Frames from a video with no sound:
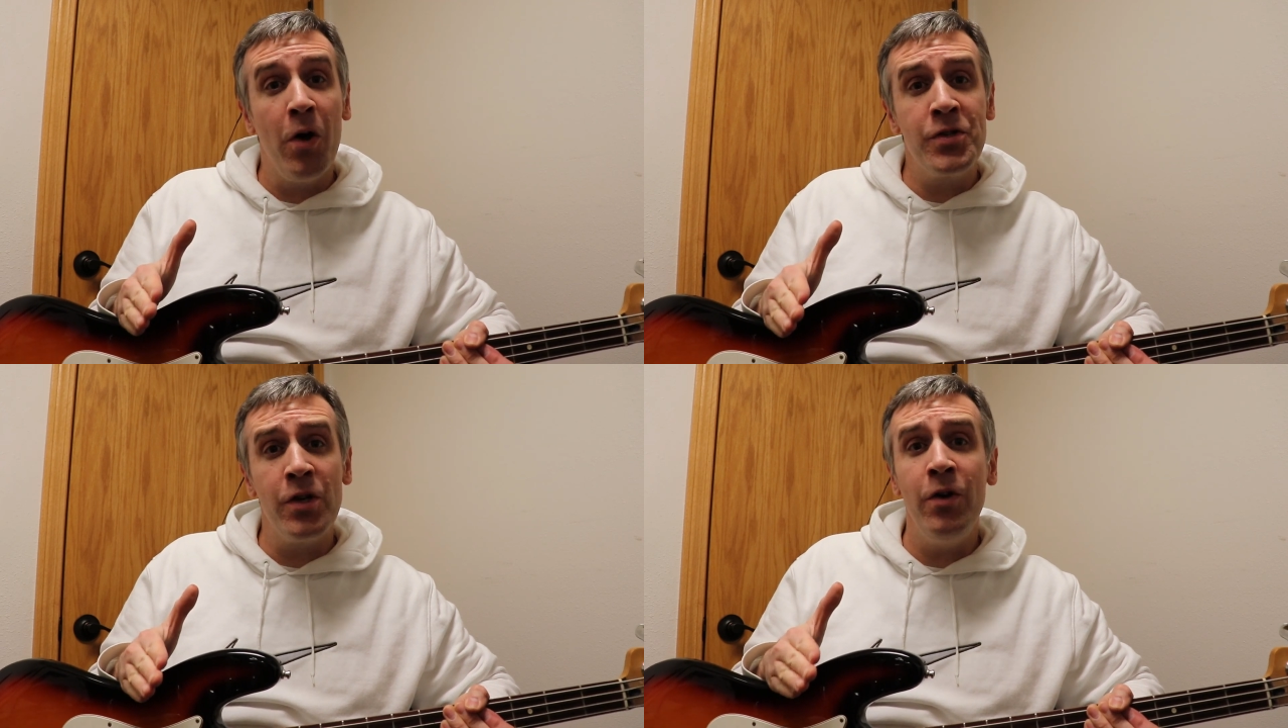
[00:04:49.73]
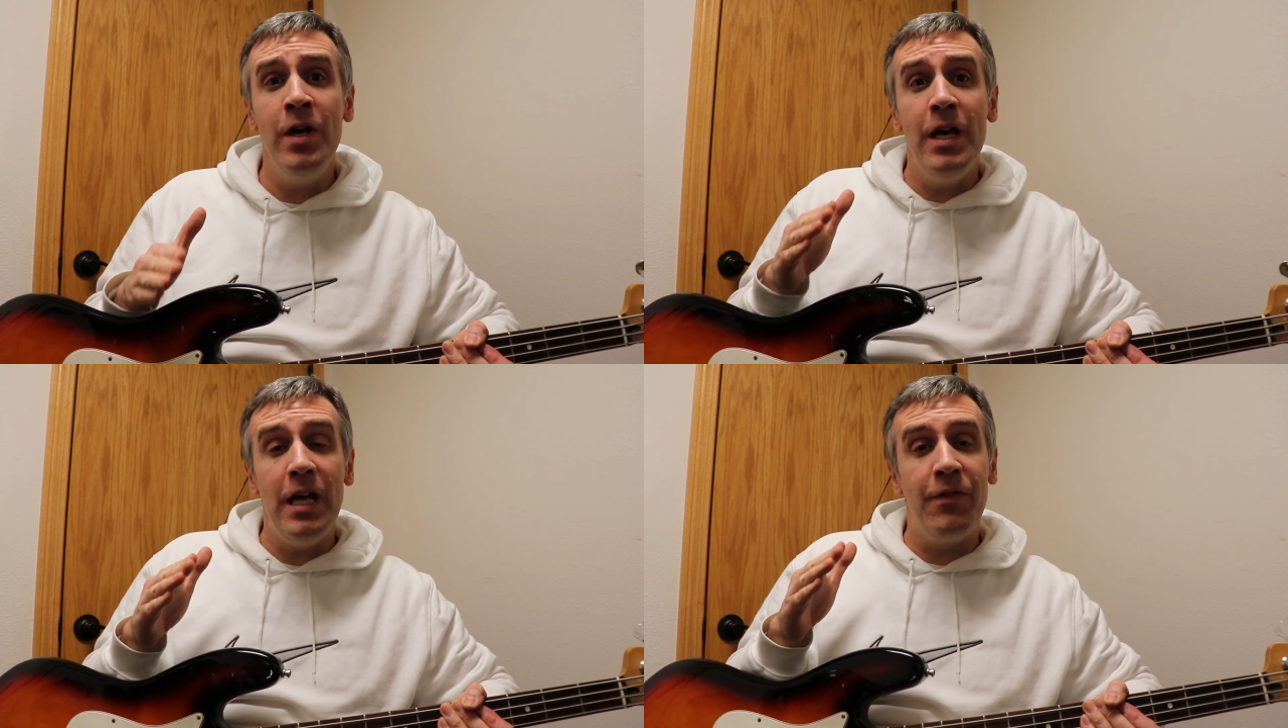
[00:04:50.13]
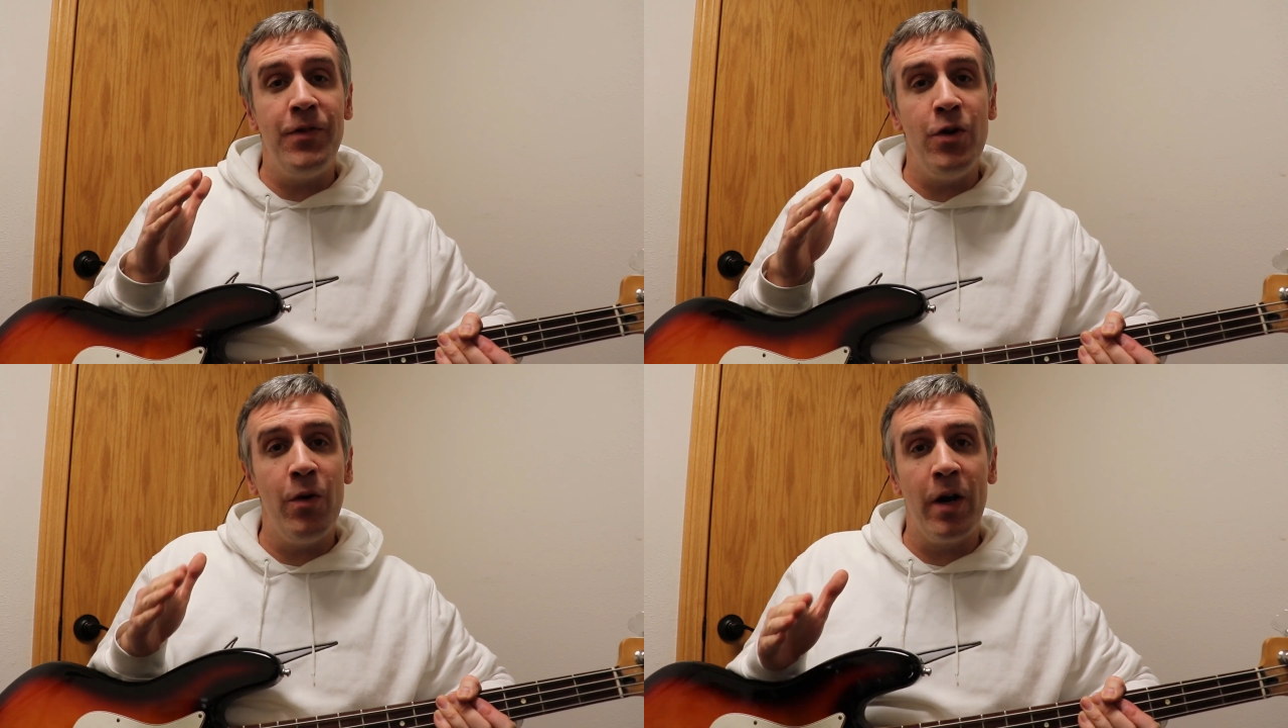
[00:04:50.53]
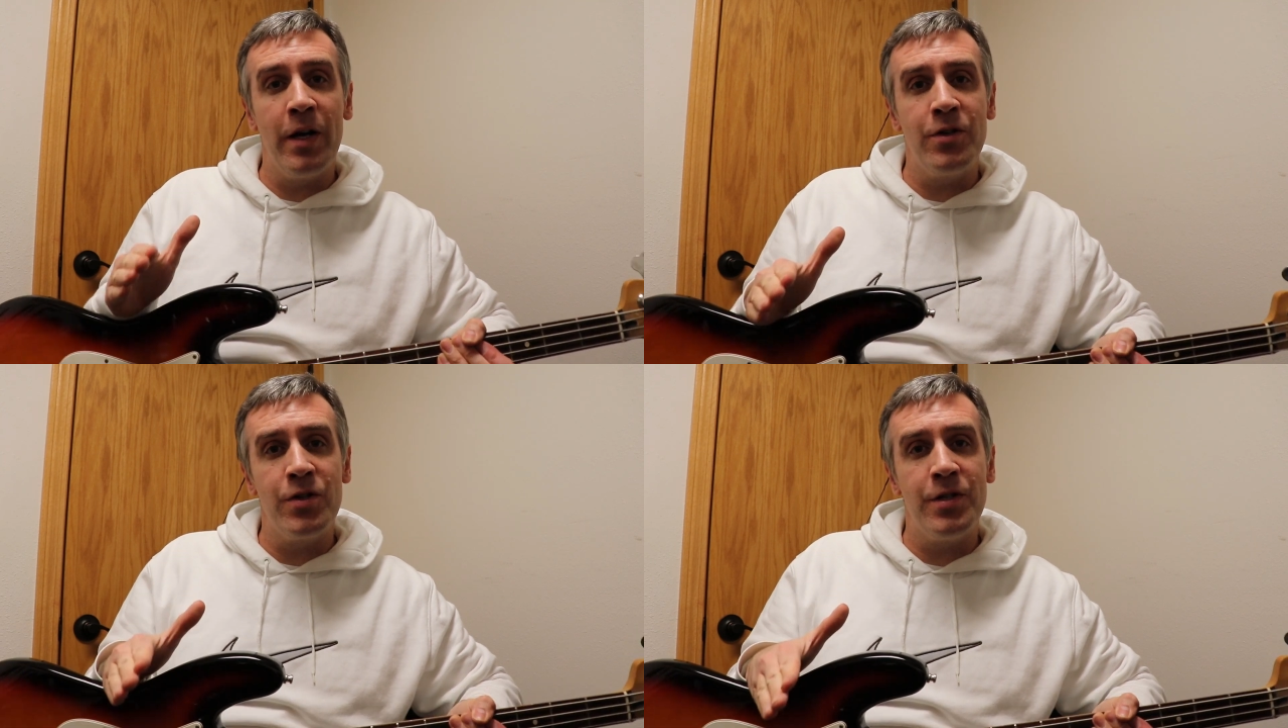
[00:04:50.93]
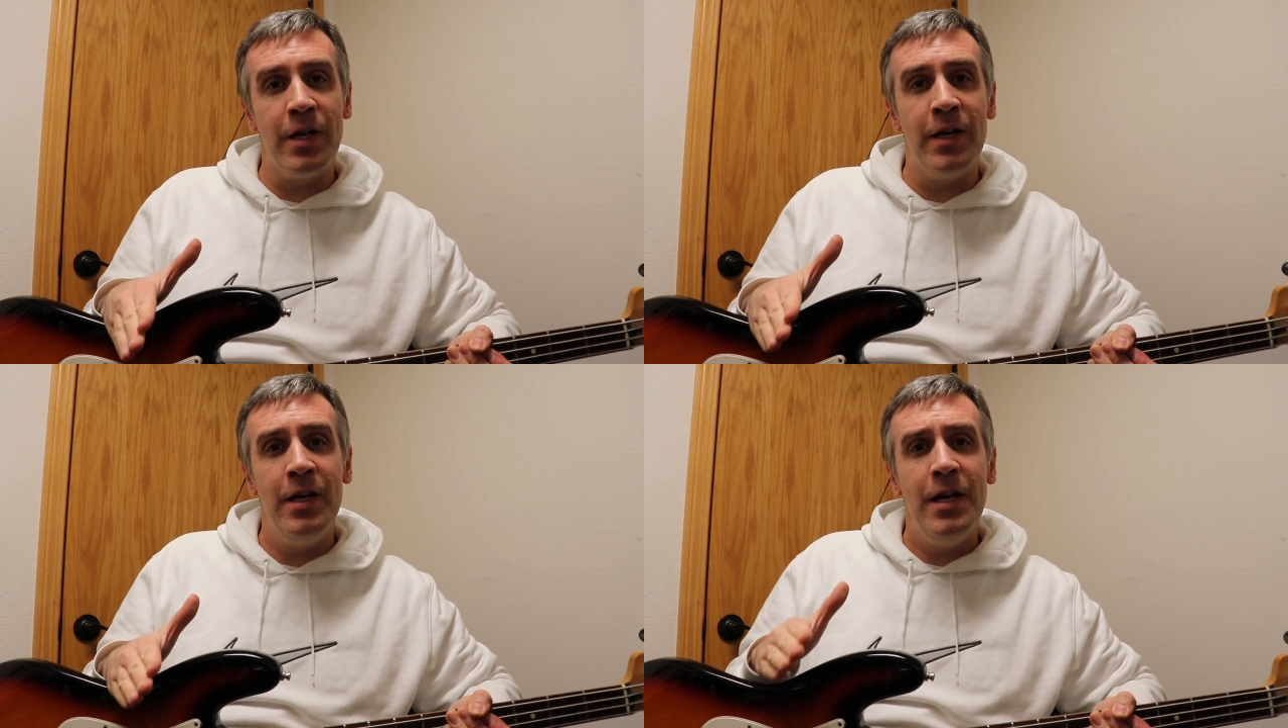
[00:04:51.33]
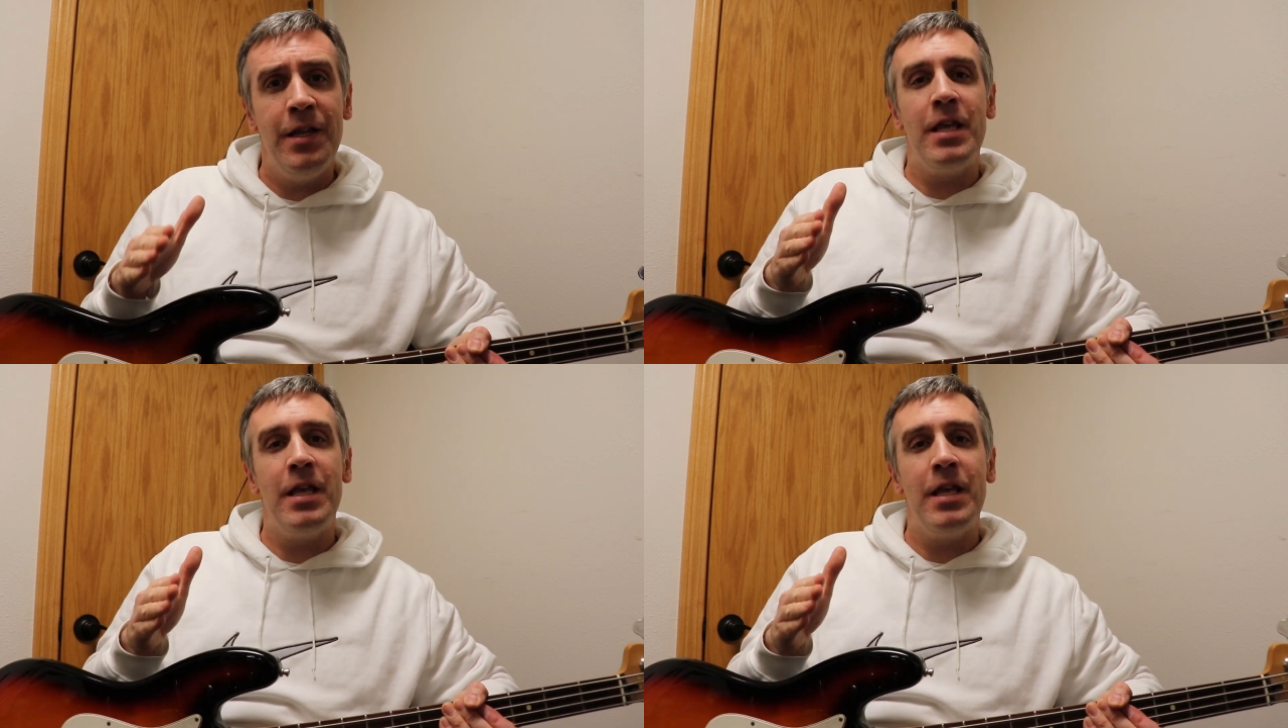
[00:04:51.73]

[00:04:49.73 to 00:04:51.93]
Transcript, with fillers: Also, if you are interested,